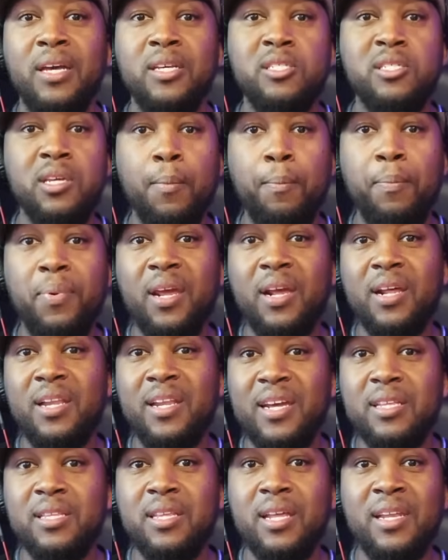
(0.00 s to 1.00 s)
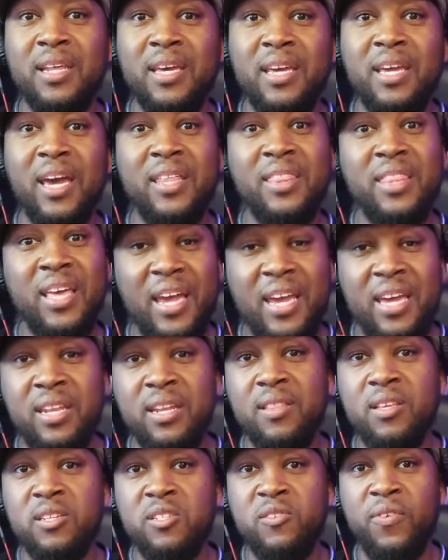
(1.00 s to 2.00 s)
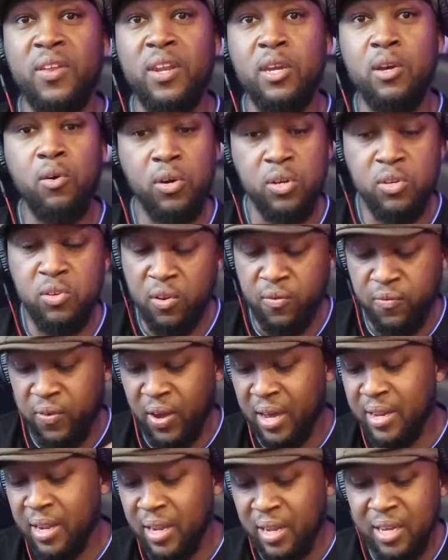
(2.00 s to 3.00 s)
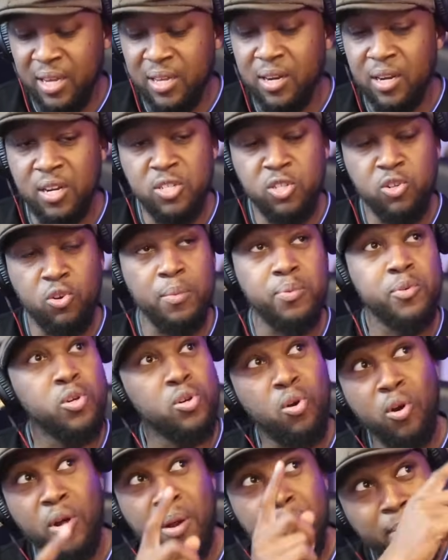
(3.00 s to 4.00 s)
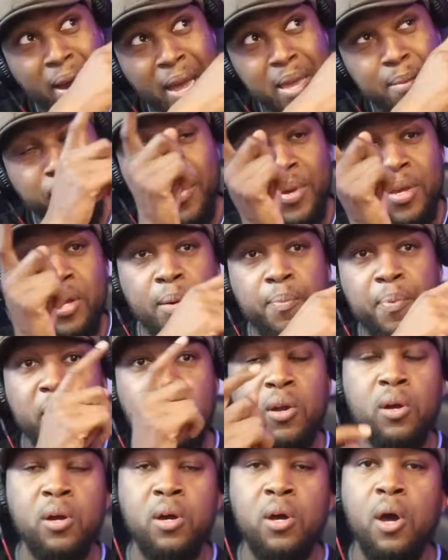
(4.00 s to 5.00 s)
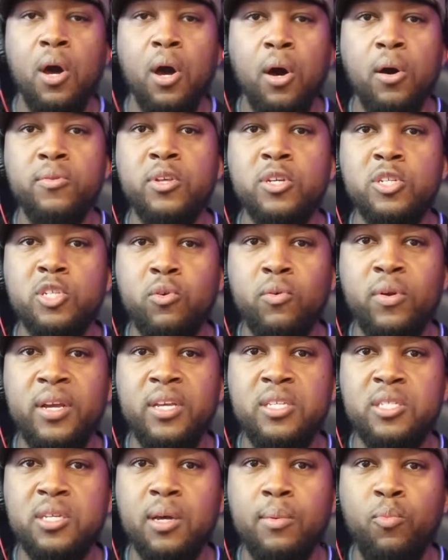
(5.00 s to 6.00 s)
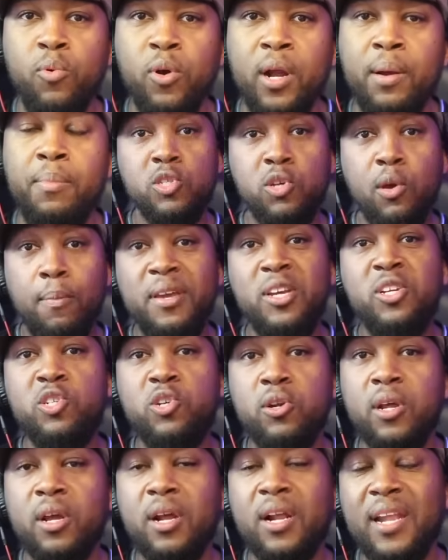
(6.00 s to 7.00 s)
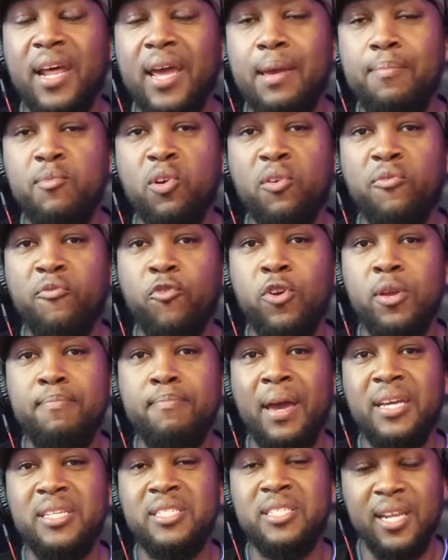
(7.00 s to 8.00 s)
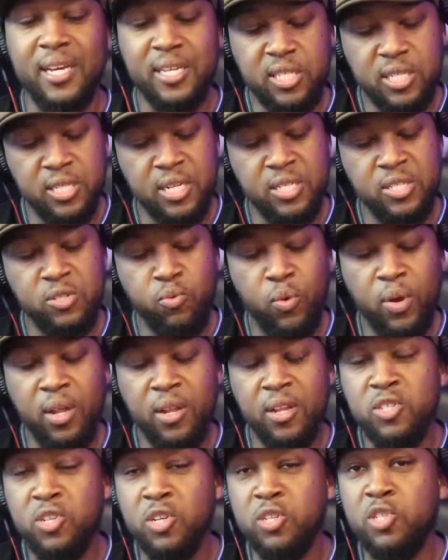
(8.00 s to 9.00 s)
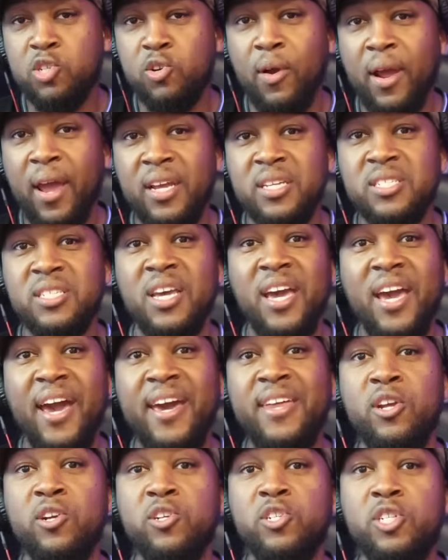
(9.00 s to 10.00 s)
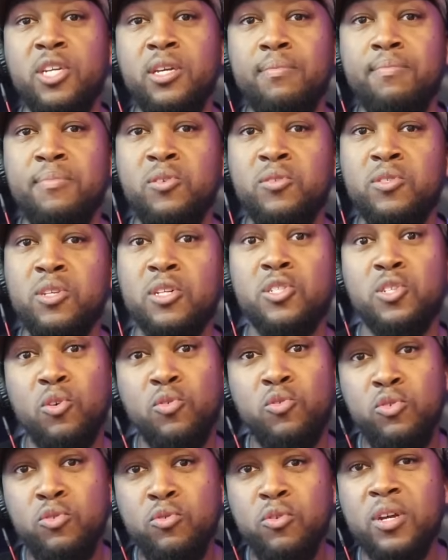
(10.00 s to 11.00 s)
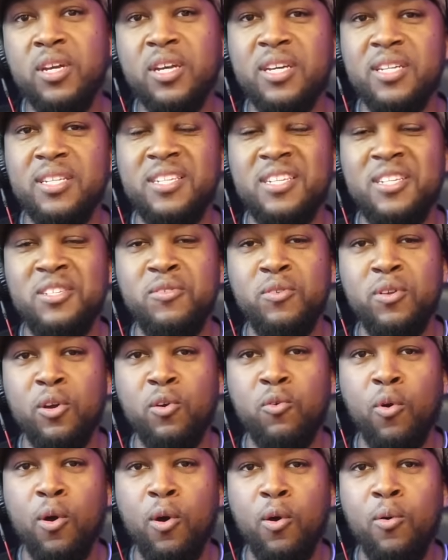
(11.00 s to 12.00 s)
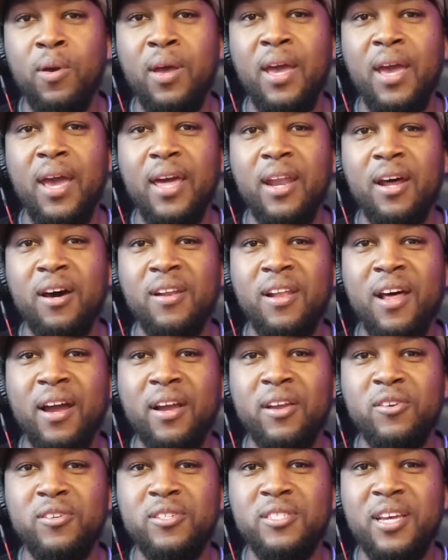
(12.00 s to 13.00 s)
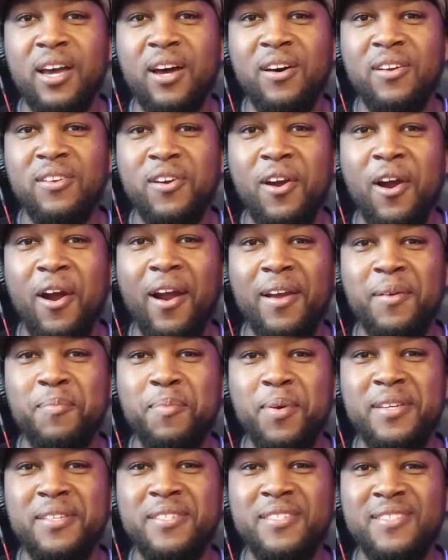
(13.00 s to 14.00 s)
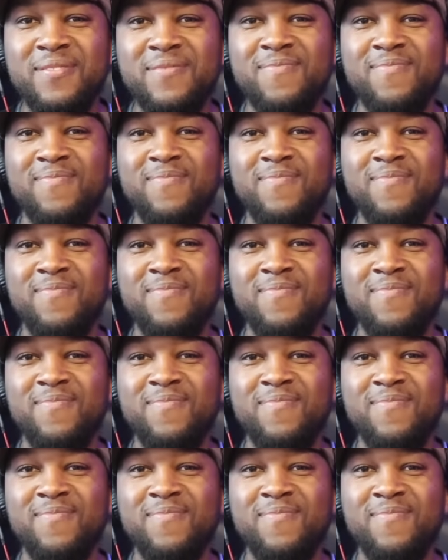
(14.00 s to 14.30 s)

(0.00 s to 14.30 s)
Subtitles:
is simply click the link at the end of this video, or you can find a link in the description, or it might be up here on the screen somewhere. So be sure to claim your free bass lesson as well as your tracks and your sheet music so you can continue to grow and unlock your sound. All right, peace.